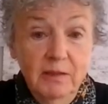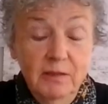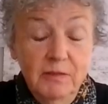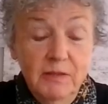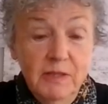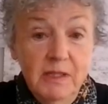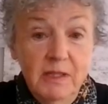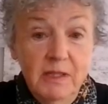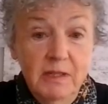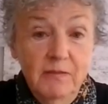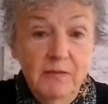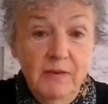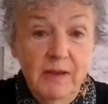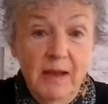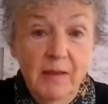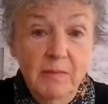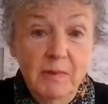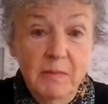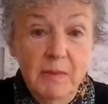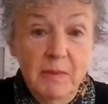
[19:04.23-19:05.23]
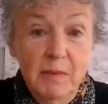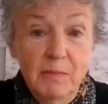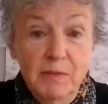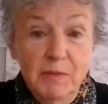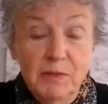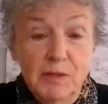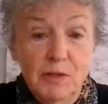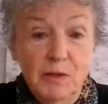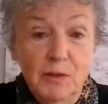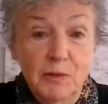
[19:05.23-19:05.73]
You've seen family
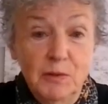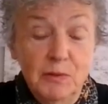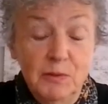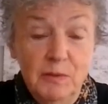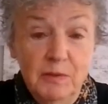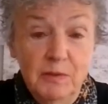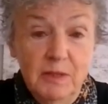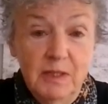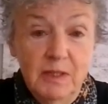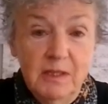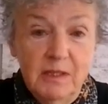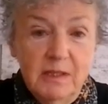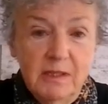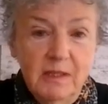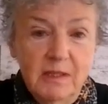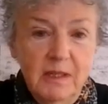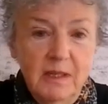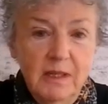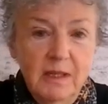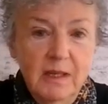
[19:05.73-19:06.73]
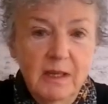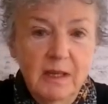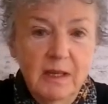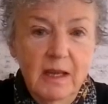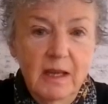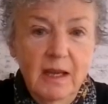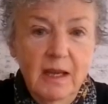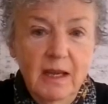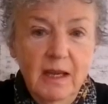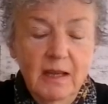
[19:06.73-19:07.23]
members go through this.
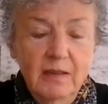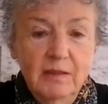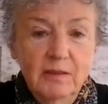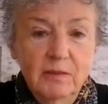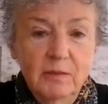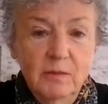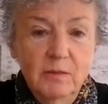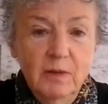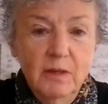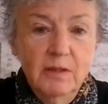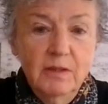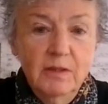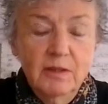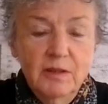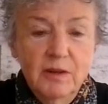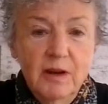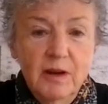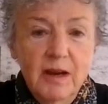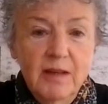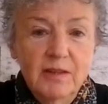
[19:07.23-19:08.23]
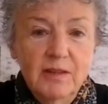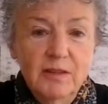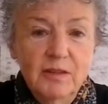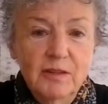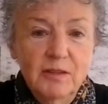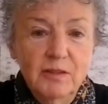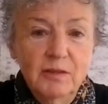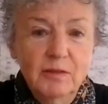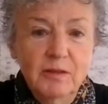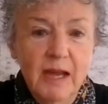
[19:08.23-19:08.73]
And what you're trying to
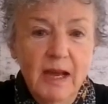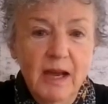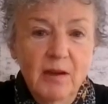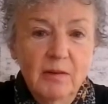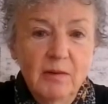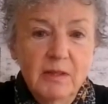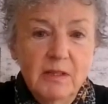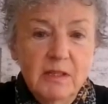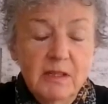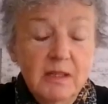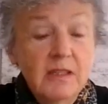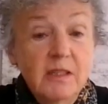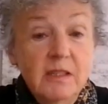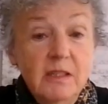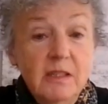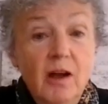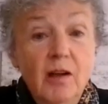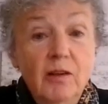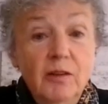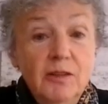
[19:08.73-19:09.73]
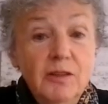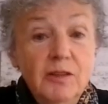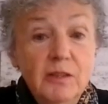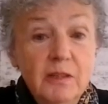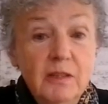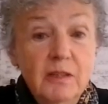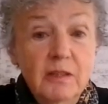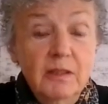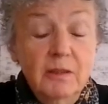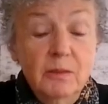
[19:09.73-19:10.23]
do now is
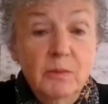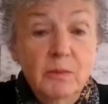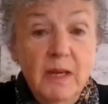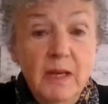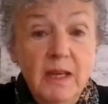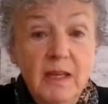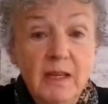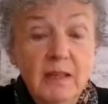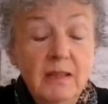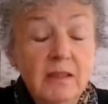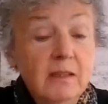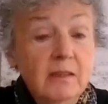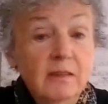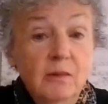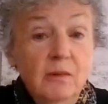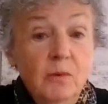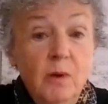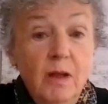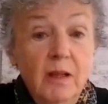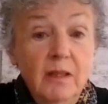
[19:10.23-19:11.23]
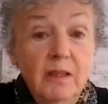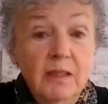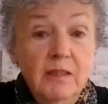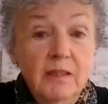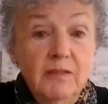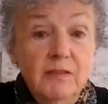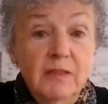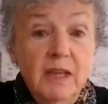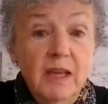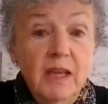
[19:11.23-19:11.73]
alter the way that
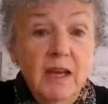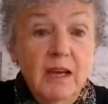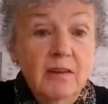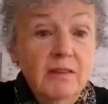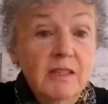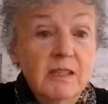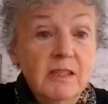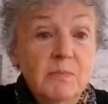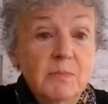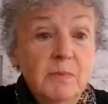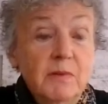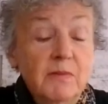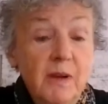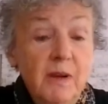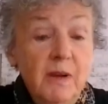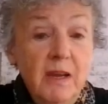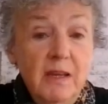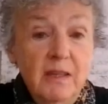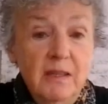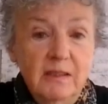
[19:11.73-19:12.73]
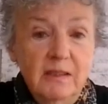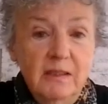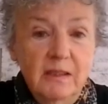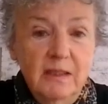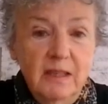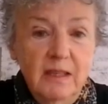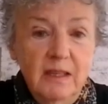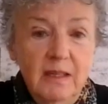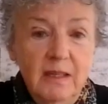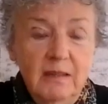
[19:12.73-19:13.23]
quality of care is provided.
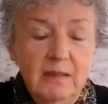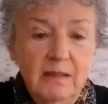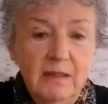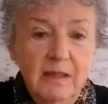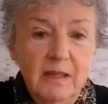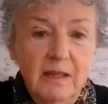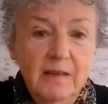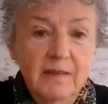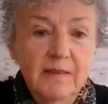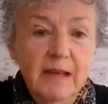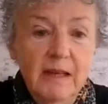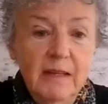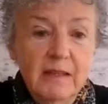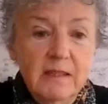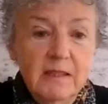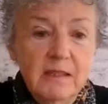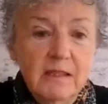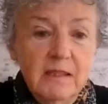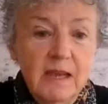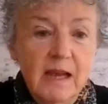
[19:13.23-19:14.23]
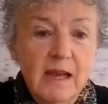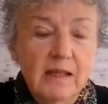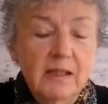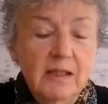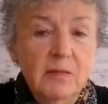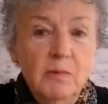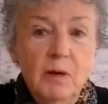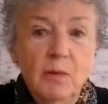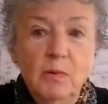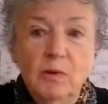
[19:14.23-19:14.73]
And that's
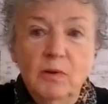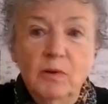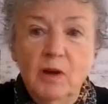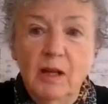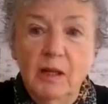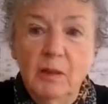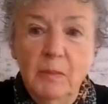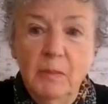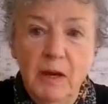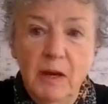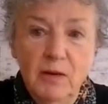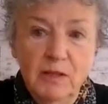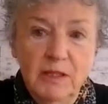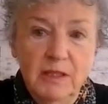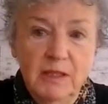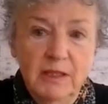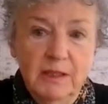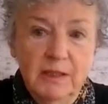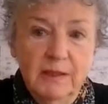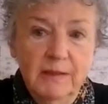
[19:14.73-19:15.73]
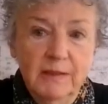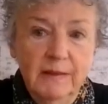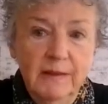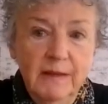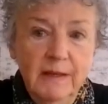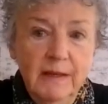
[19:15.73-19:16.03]
exactly what we're all about here.